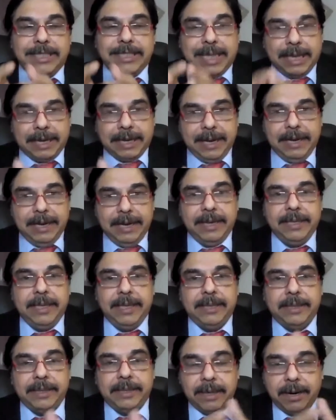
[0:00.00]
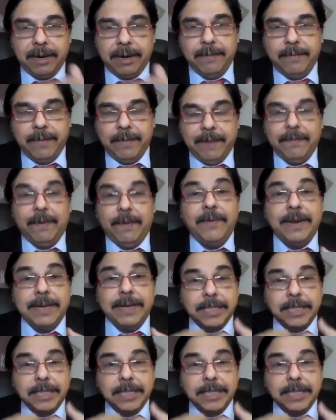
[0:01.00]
the second and the third wave. Our